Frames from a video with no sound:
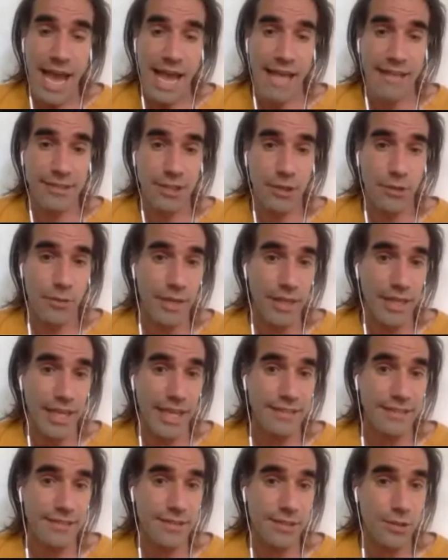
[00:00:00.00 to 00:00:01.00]
as it
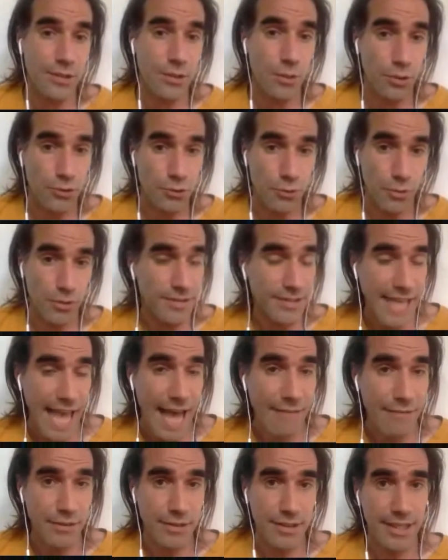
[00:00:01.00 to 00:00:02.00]
relates to cultural
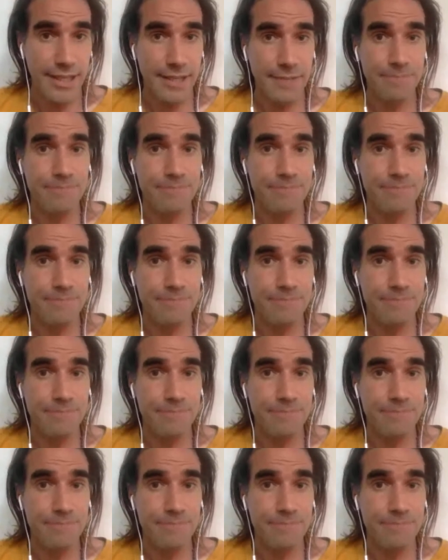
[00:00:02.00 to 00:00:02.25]
scaffolding.